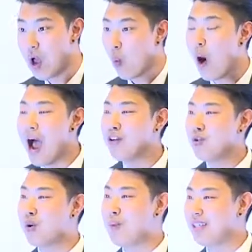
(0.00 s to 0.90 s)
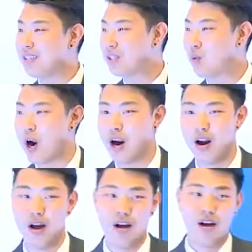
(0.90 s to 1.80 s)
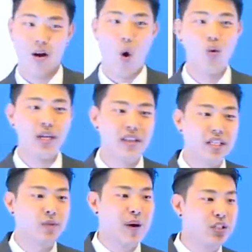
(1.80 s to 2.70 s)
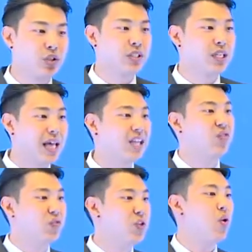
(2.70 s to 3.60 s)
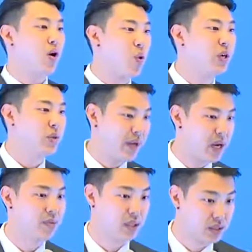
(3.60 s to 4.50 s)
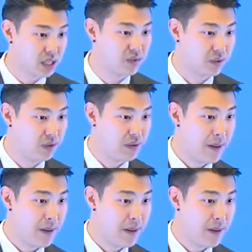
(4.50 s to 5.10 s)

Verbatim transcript: Why do a business where only the special select few are going to become successful?